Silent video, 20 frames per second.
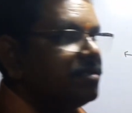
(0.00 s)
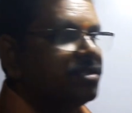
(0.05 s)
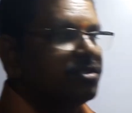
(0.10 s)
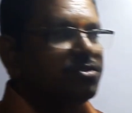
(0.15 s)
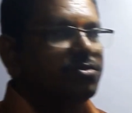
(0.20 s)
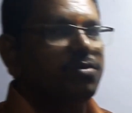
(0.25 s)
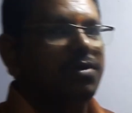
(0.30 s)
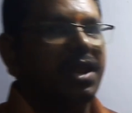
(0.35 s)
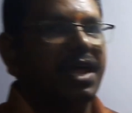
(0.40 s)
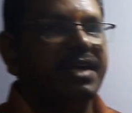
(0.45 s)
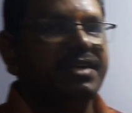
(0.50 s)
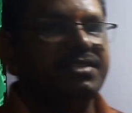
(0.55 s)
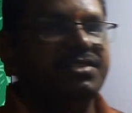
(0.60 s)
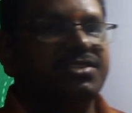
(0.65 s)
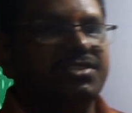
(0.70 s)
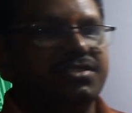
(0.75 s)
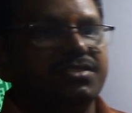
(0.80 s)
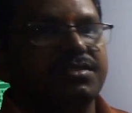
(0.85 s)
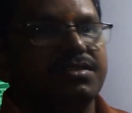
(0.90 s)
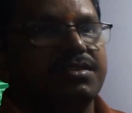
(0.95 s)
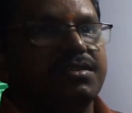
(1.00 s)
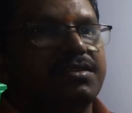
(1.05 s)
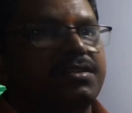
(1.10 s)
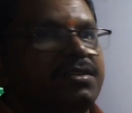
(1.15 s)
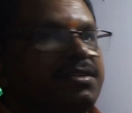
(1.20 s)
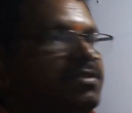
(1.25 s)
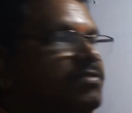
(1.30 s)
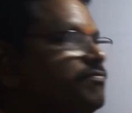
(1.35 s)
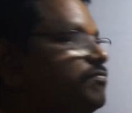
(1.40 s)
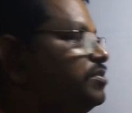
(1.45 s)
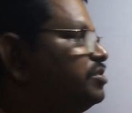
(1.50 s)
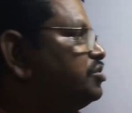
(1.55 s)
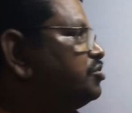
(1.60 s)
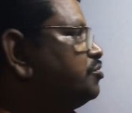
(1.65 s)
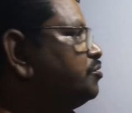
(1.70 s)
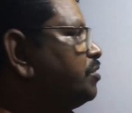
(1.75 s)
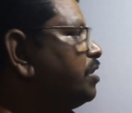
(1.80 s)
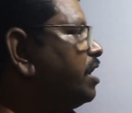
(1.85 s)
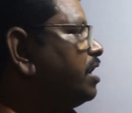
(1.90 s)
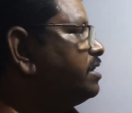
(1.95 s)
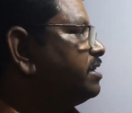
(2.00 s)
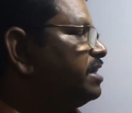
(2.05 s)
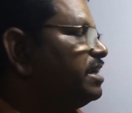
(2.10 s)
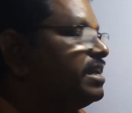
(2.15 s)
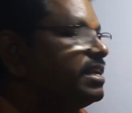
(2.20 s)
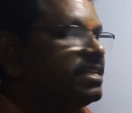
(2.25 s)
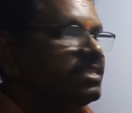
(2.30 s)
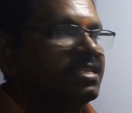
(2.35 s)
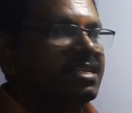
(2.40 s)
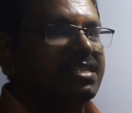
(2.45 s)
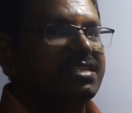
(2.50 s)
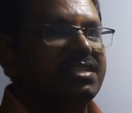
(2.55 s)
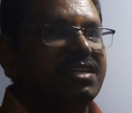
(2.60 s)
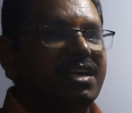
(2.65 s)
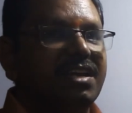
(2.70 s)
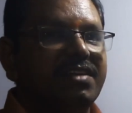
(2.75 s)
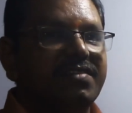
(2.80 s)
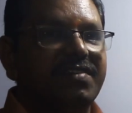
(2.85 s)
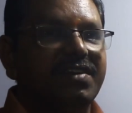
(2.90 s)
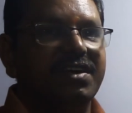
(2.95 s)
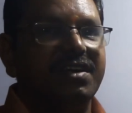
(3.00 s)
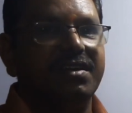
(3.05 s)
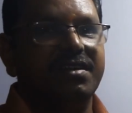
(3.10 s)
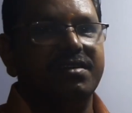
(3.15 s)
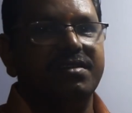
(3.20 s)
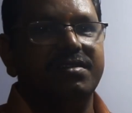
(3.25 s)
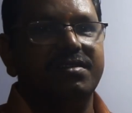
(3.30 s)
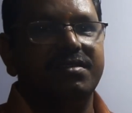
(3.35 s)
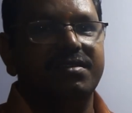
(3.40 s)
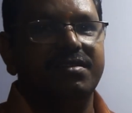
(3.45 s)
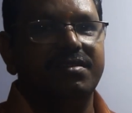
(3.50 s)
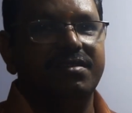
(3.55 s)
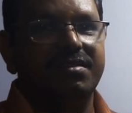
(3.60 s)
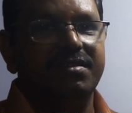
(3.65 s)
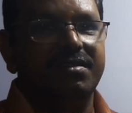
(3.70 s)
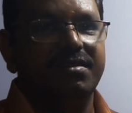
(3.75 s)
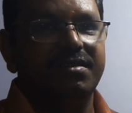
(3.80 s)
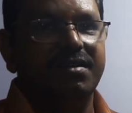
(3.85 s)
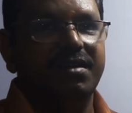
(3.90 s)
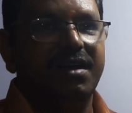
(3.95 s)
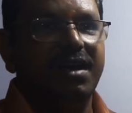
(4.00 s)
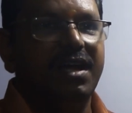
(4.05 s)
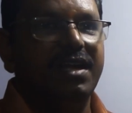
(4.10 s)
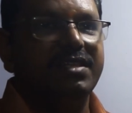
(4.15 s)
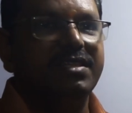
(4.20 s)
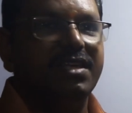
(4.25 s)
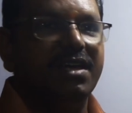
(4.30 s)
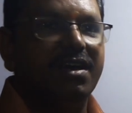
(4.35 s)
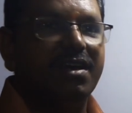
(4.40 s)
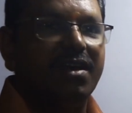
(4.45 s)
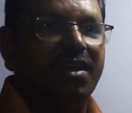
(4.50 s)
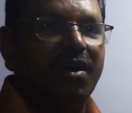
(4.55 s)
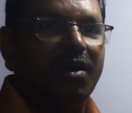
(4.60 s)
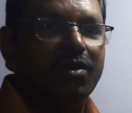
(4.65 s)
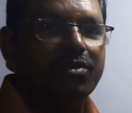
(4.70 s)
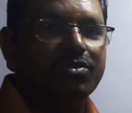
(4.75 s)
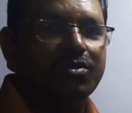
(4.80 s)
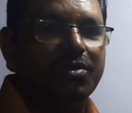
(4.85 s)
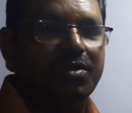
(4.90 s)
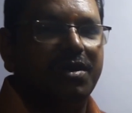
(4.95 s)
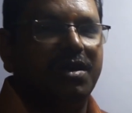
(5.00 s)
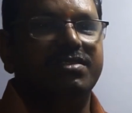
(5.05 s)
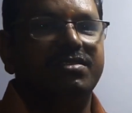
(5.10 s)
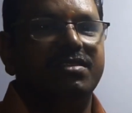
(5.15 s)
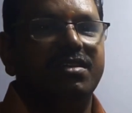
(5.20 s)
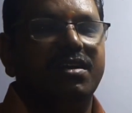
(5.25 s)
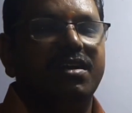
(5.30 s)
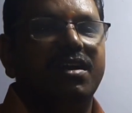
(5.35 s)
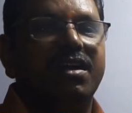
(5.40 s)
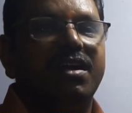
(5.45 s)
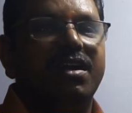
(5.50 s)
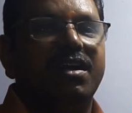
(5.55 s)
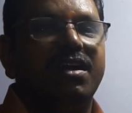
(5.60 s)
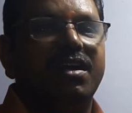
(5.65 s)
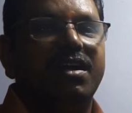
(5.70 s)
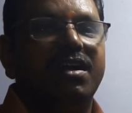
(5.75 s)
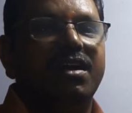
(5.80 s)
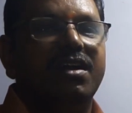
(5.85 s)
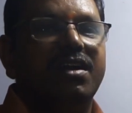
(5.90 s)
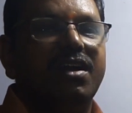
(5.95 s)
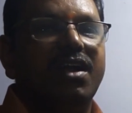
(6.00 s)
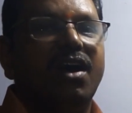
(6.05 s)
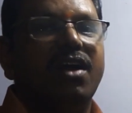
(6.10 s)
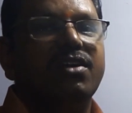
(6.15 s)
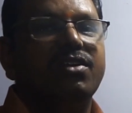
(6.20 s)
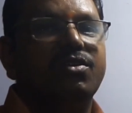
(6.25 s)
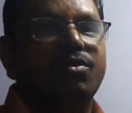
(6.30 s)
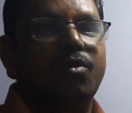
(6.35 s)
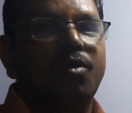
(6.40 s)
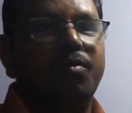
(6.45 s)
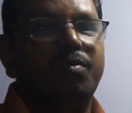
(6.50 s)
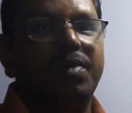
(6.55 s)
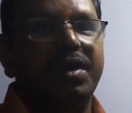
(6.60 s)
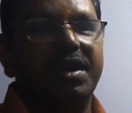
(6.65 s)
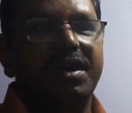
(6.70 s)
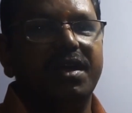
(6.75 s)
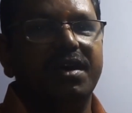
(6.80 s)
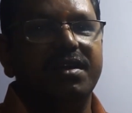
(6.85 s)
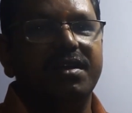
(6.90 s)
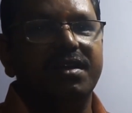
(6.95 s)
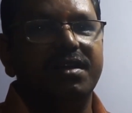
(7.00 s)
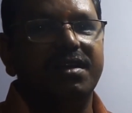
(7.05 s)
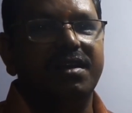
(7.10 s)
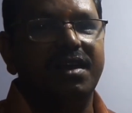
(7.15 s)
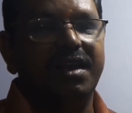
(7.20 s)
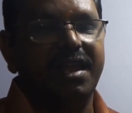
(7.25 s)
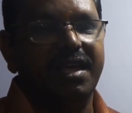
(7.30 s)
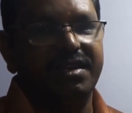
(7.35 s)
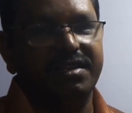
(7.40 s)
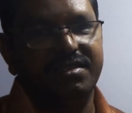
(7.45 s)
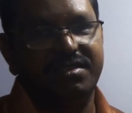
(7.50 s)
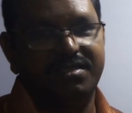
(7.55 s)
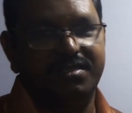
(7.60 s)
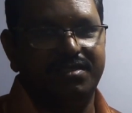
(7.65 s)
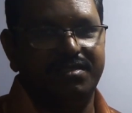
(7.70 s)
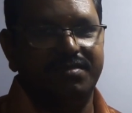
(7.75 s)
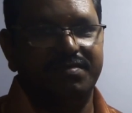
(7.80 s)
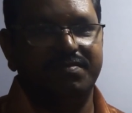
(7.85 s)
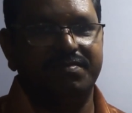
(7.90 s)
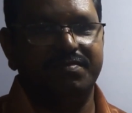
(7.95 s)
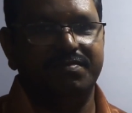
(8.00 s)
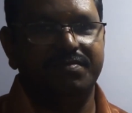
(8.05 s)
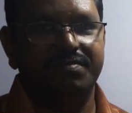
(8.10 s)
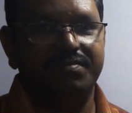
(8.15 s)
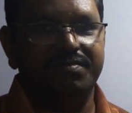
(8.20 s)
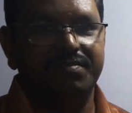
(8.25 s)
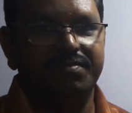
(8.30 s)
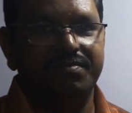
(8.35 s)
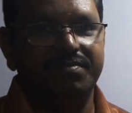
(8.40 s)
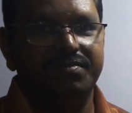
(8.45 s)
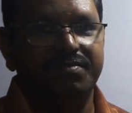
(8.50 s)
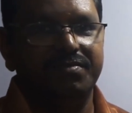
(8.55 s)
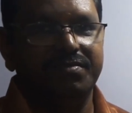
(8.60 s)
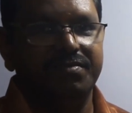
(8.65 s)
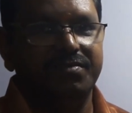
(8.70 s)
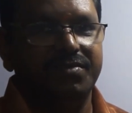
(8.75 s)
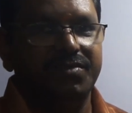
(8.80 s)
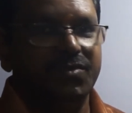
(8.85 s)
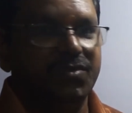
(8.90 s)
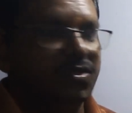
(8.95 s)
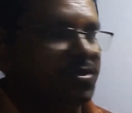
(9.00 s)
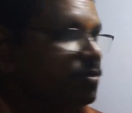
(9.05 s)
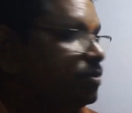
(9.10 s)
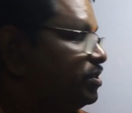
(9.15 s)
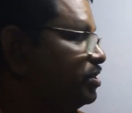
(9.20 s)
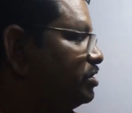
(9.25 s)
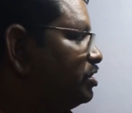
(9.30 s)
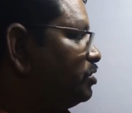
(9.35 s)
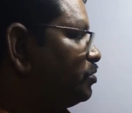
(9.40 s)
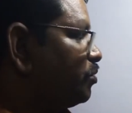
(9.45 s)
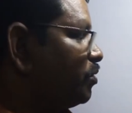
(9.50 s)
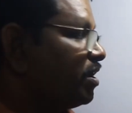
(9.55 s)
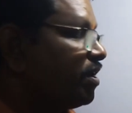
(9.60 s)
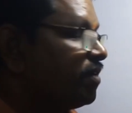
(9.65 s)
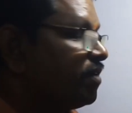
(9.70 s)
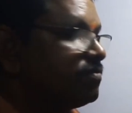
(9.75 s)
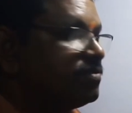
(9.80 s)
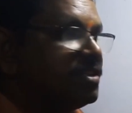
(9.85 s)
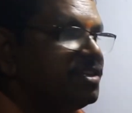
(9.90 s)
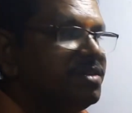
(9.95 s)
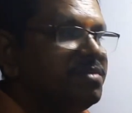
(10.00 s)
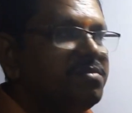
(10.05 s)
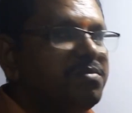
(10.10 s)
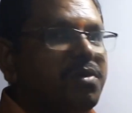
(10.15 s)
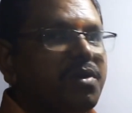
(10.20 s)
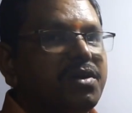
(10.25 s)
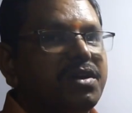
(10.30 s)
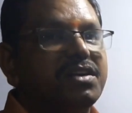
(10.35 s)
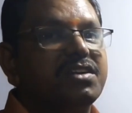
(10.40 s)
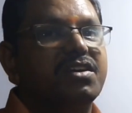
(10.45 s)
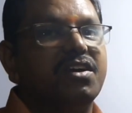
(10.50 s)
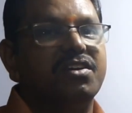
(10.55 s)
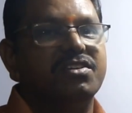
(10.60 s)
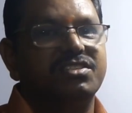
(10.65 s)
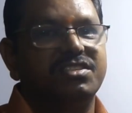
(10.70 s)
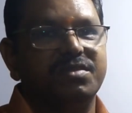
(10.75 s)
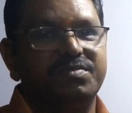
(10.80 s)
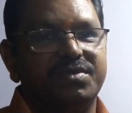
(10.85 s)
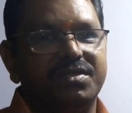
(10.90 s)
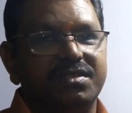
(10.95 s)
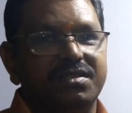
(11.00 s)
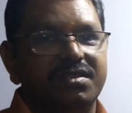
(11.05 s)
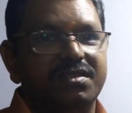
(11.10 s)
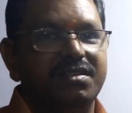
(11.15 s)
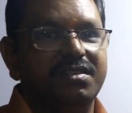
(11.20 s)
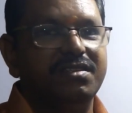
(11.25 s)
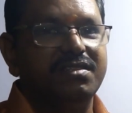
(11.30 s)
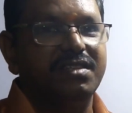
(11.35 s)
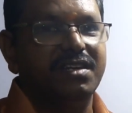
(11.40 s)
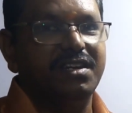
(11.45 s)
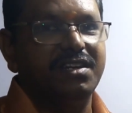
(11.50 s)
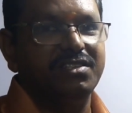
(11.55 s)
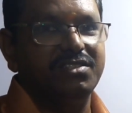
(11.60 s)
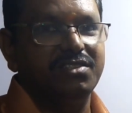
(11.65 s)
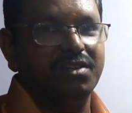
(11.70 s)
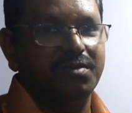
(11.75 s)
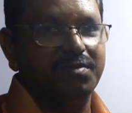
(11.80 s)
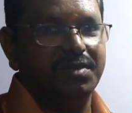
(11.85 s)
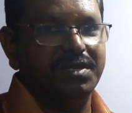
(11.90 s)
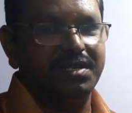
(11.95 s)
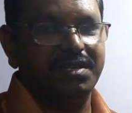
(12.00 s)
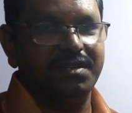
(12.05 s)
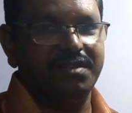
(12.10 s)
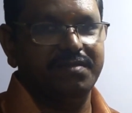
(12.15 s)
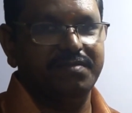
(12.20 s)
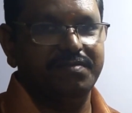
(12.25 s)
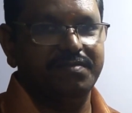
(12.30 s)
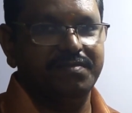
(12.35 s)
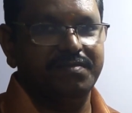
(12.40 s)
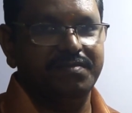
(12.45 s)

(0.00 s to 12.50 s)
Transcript: are the two lines which do not intersect anywhere, and they are also called as non-coplanar lines. So, this is one of the important concepts in 3D geometry.